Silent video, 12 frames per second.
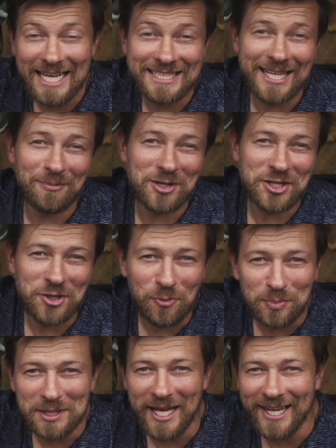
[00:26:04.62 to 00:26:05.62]
establishing your
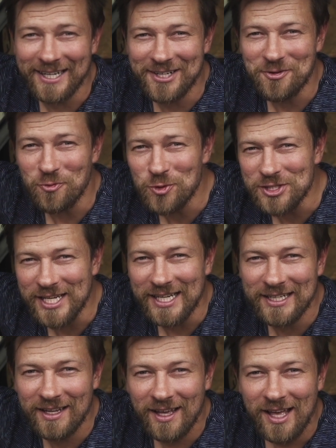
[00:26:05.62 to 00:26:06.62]
plan,
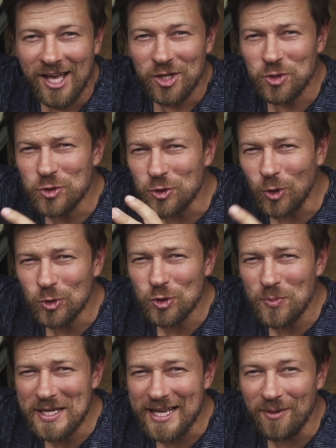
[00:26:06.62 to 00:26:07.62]
routine, you should
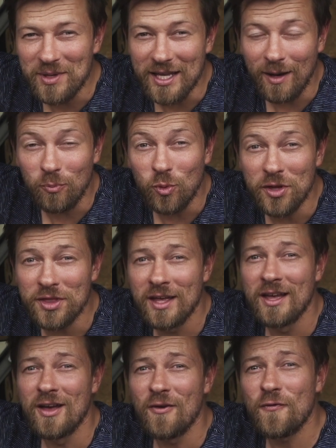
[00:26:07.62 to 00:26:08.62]
also be coming up with
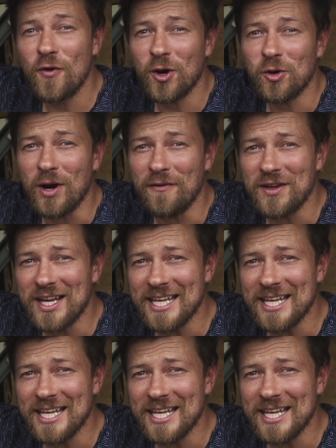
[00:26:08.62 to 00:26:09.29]
photographic